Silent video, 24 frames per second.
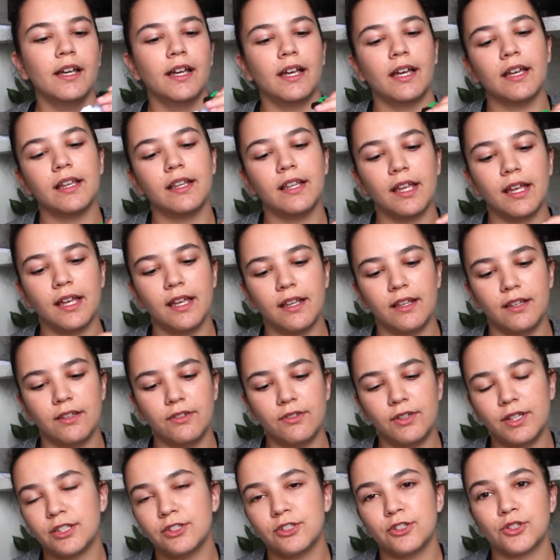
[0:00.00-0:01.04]
and then
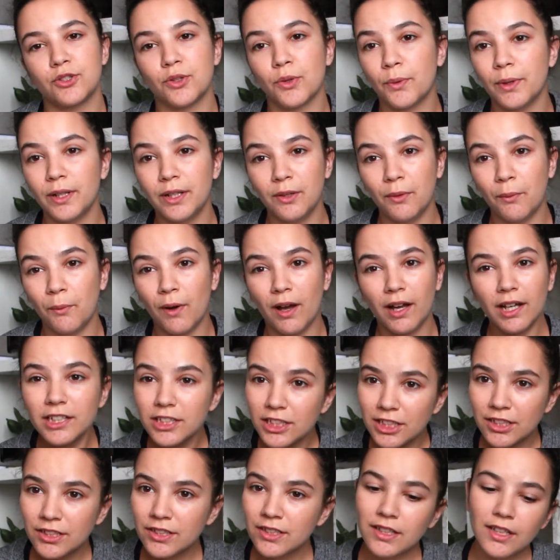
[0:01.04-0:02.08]
you can just throw it in the
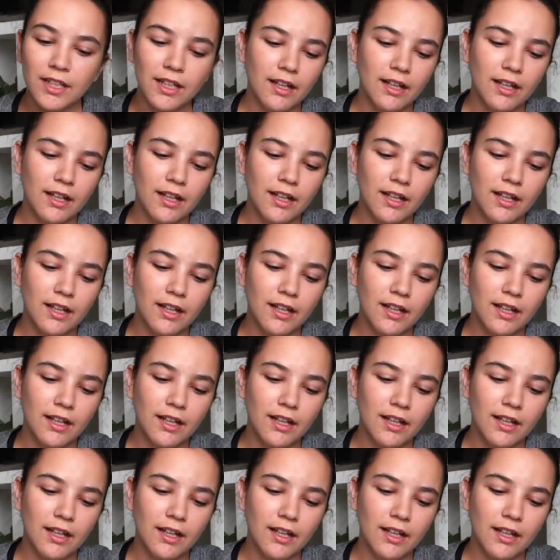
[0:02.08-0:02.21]
wash.